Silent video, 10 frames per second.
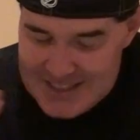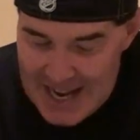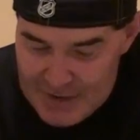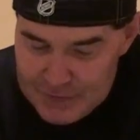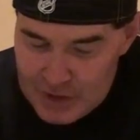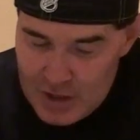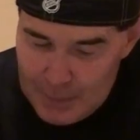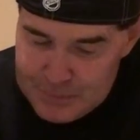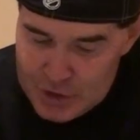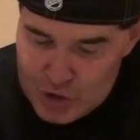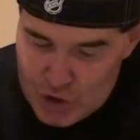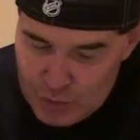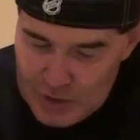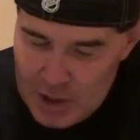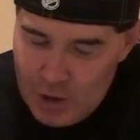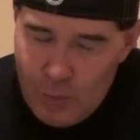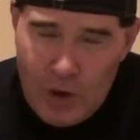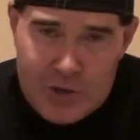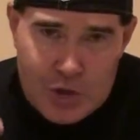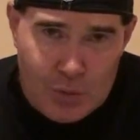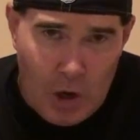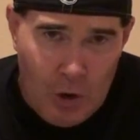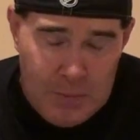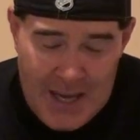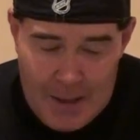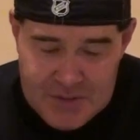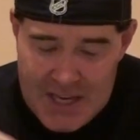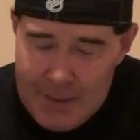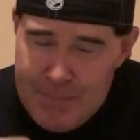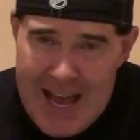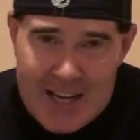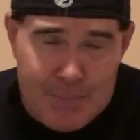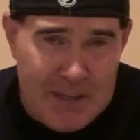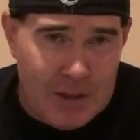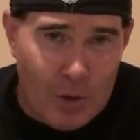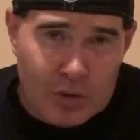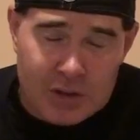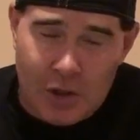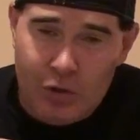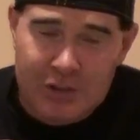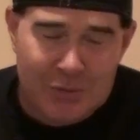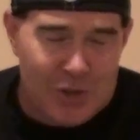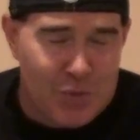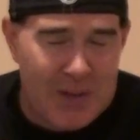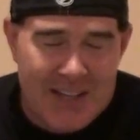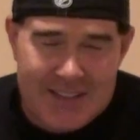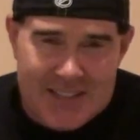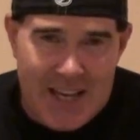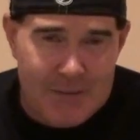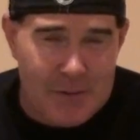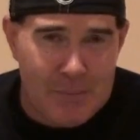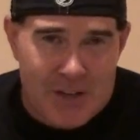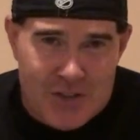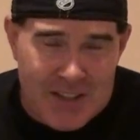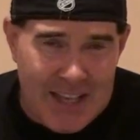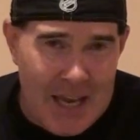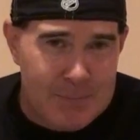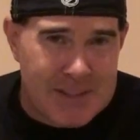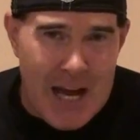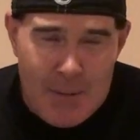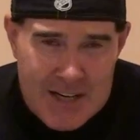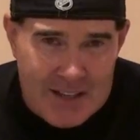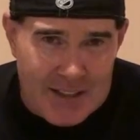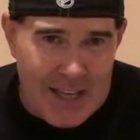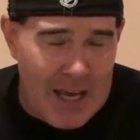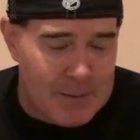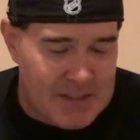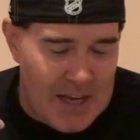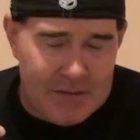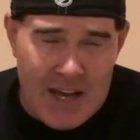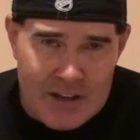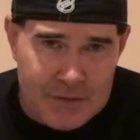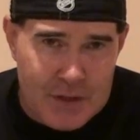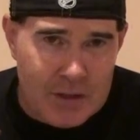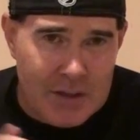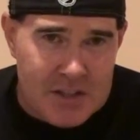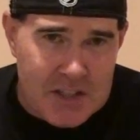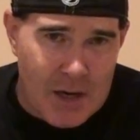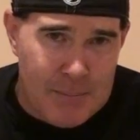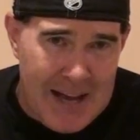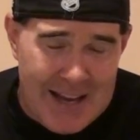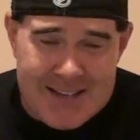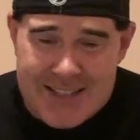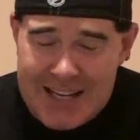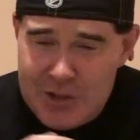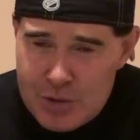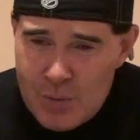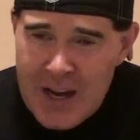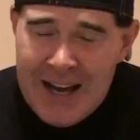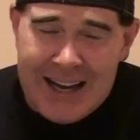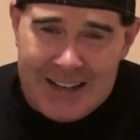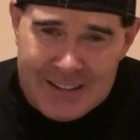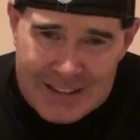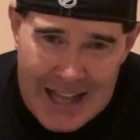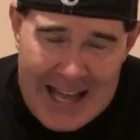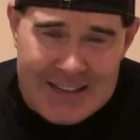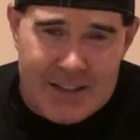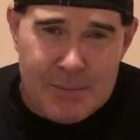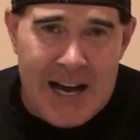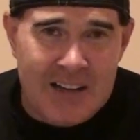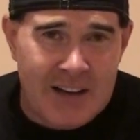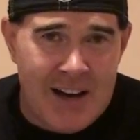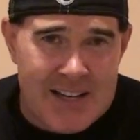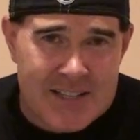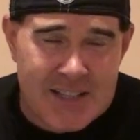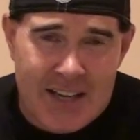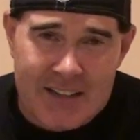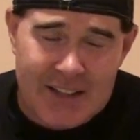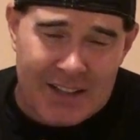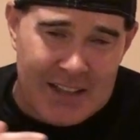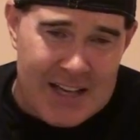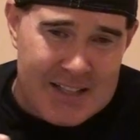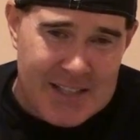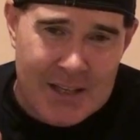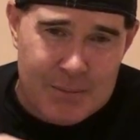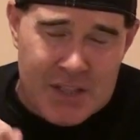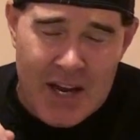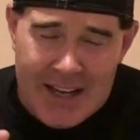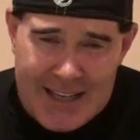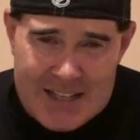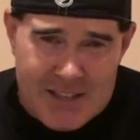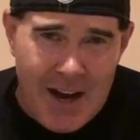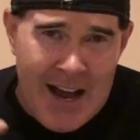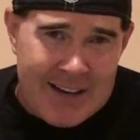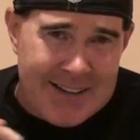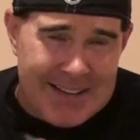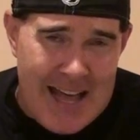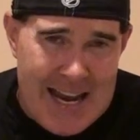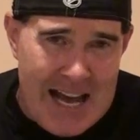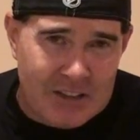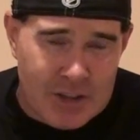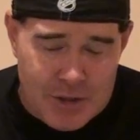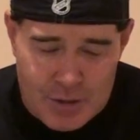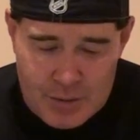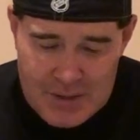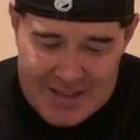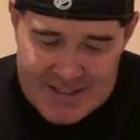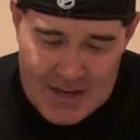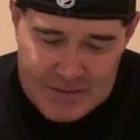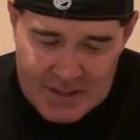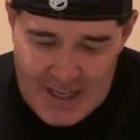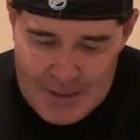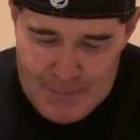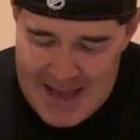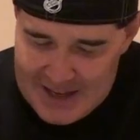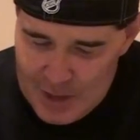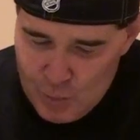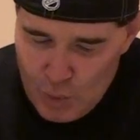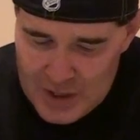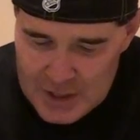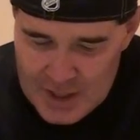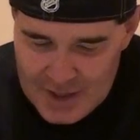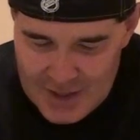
Denver up to 2 0, won two home games, came back and beat Oakland. Oakland was winning this game for much of the game, dominating the game, and Denver had a furious comeback as they do a lot in the Mile High City. I think a lot of teams get tired in that altitude, and Denver came back and won.